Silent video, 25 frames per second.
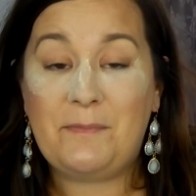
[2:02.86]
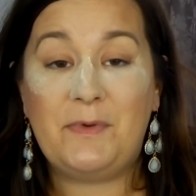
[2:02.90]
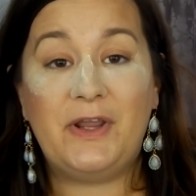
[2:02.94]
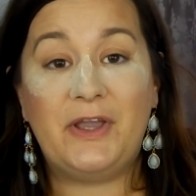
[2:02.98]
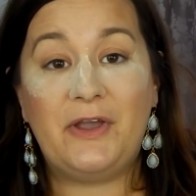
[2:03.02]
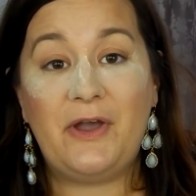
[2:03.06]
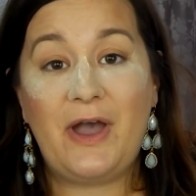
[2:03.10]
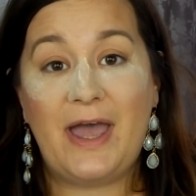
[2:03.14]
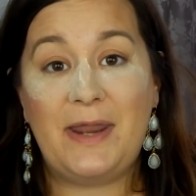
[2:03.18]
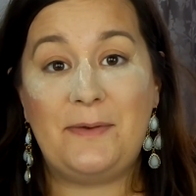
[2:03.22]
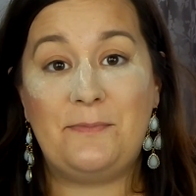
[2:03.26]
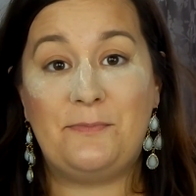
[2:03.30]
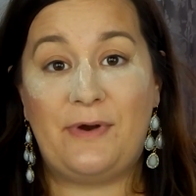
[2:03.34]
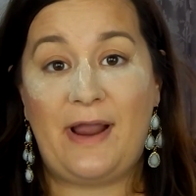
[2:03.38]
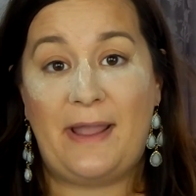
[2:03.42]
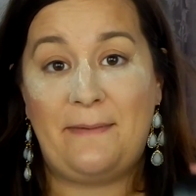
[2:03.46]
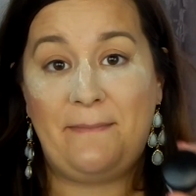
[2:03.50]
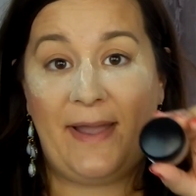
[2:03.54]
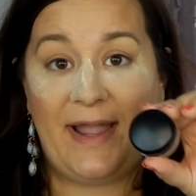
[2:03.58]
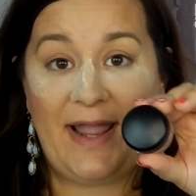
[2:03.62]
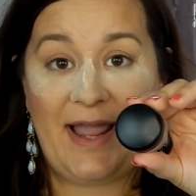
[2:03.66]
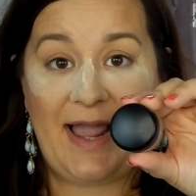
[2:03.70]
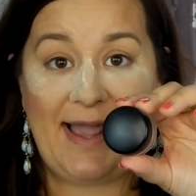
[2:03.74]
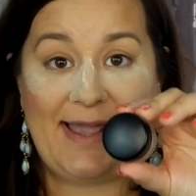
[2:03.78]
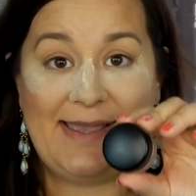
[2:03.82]
I'm going to go ahead and
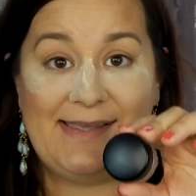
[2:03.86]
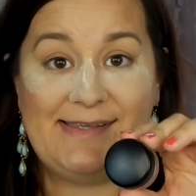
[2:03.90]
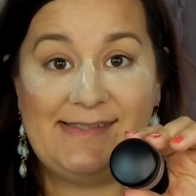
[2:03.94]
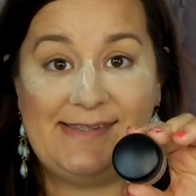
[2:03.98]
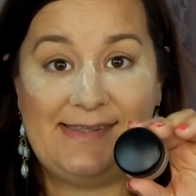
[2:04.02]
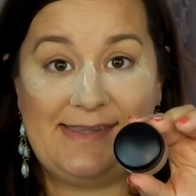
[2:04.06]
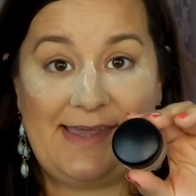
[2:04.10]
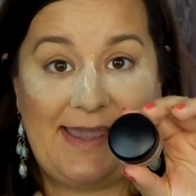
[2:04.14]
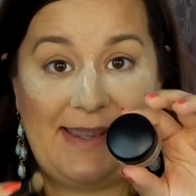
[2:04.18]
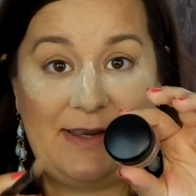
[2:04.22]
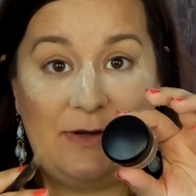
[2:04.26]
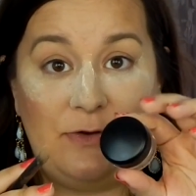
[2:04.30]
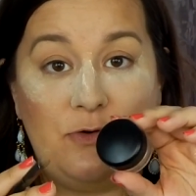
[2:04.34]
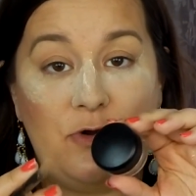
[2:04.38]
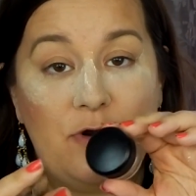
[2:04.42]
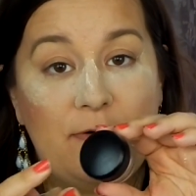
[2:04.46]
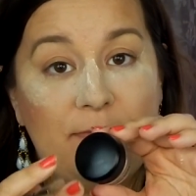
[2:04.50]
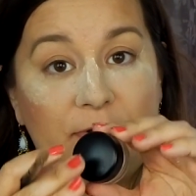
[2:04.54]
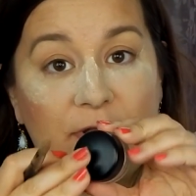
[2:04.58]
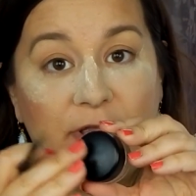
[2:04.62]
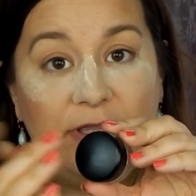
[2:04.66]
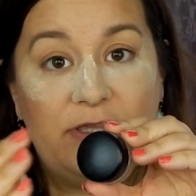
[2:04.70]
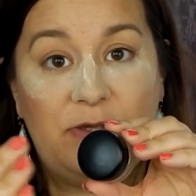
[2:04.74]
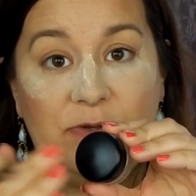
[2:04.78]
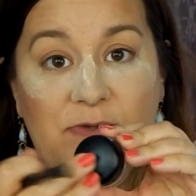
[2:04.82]
prime my eyes like
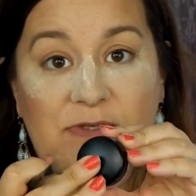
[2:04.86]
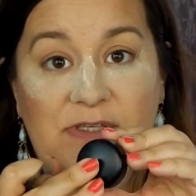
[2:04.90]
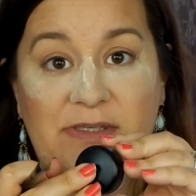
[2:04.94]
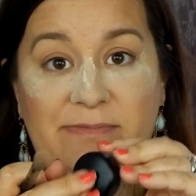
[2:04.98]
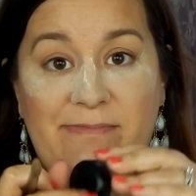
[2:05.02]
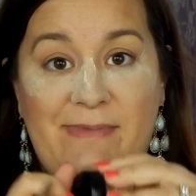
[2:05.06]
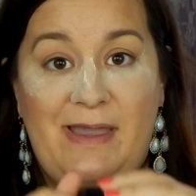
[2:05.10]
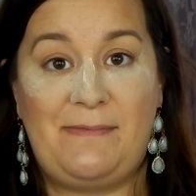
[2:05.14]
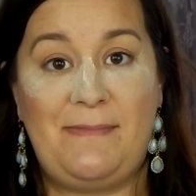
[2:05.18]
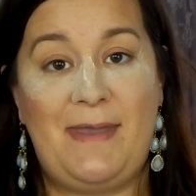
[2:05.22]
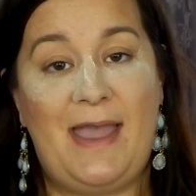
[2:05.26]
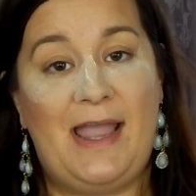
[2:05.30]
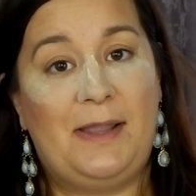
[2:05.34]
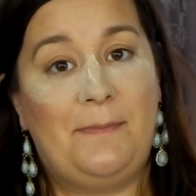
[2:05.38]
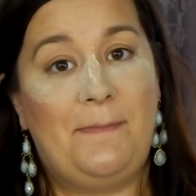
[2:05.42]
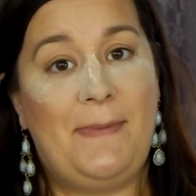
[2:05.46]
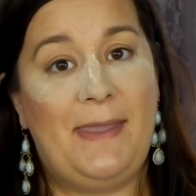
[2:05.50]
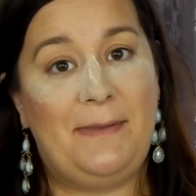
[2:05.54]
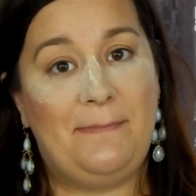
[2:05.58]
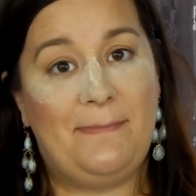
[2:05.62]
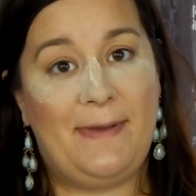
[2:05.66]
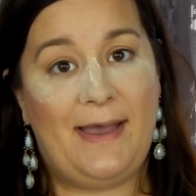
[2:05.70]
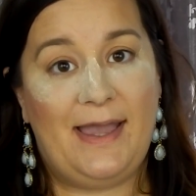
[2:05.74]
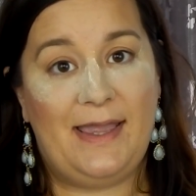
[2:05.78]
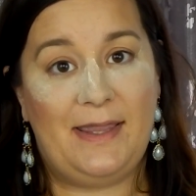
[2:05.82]
normal using my MAC
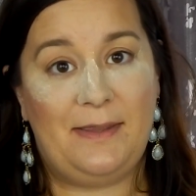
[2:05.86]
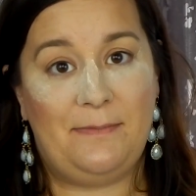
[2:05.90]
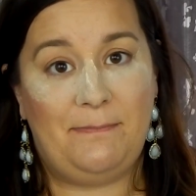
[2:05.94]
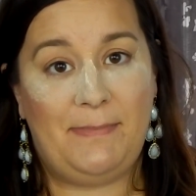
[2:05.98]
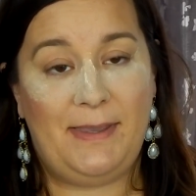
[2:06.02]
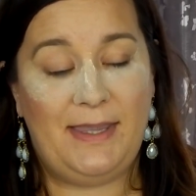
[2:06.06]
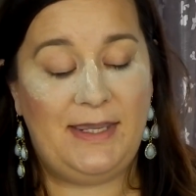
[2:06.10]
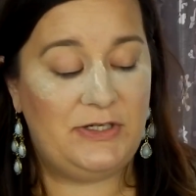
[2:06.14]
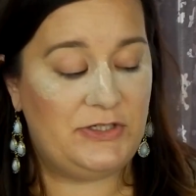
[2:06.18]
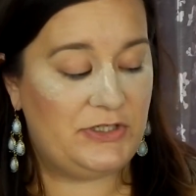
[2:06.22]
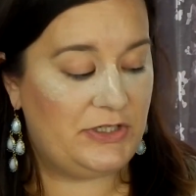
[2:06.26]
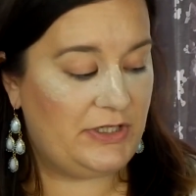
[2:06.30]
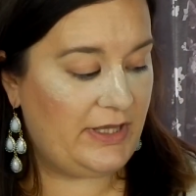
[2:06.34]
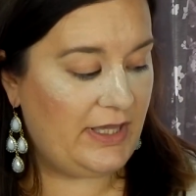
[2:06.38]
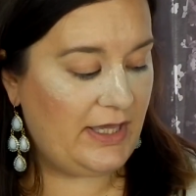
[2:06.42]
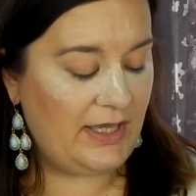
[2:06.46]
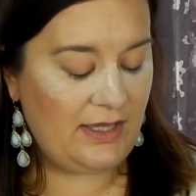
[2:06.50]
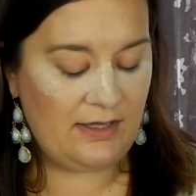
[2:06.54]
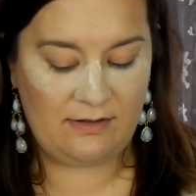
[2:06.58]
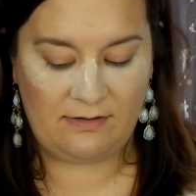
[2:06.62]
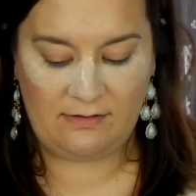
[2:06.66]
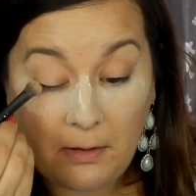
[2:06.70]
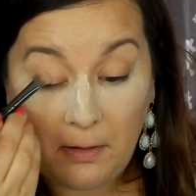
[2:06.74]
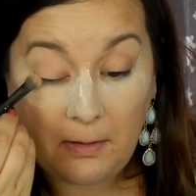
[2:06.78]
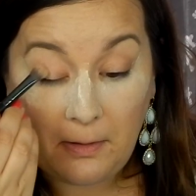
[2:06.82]
paint pot and
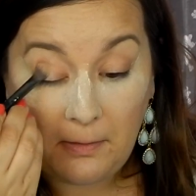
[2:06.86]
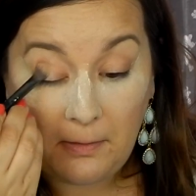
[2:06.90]
Painterly.